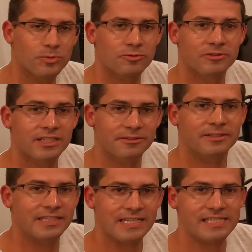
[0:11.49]
We're
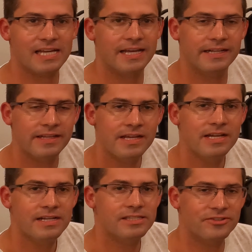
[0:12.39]
really excited
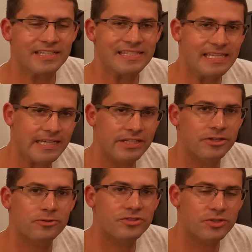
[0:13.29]
to
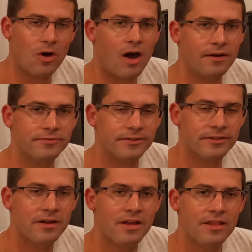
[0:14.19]
continue to
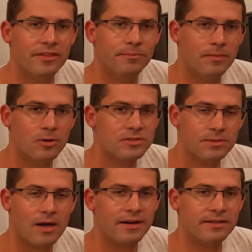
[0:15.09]
offer the most
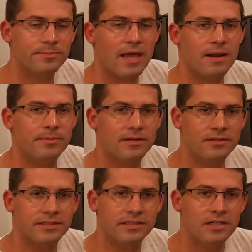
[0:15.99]
amount of
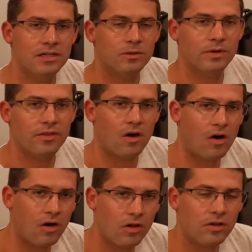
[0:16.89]
compatibility with
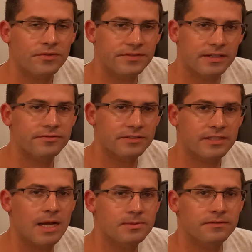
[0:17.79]
all different
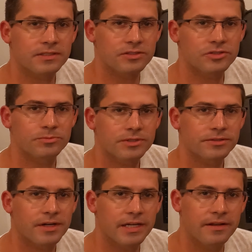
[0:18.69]
types of consumer
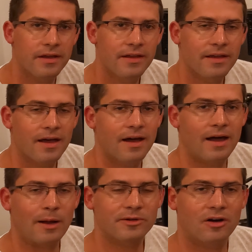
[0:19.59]
grade,
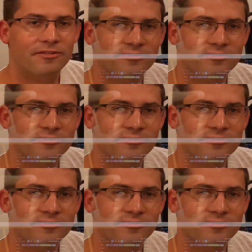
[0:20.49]
I'll call